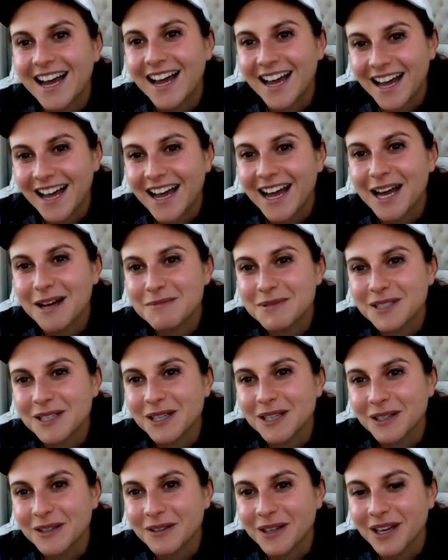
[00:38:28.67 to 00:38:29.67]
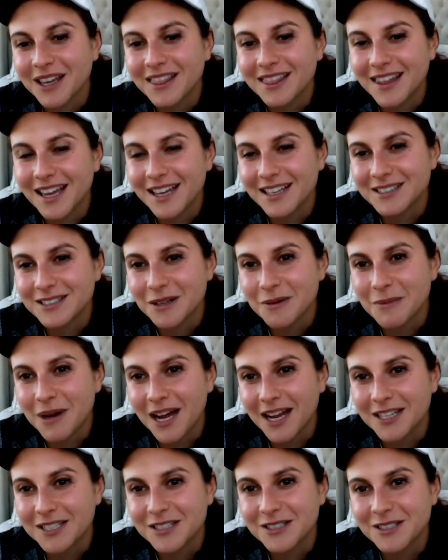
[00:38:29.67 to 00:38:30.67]
Absolutely. Thanks so much.
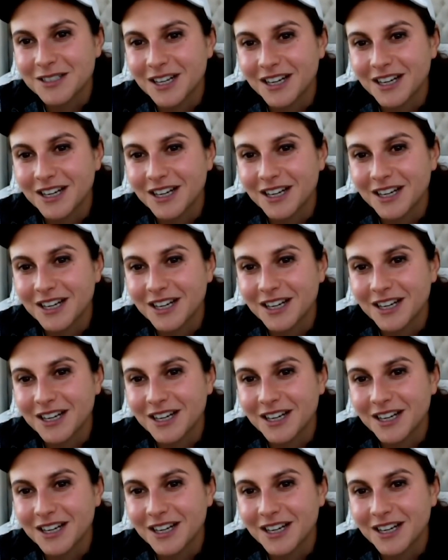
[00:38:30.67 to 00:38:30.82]
Talk to you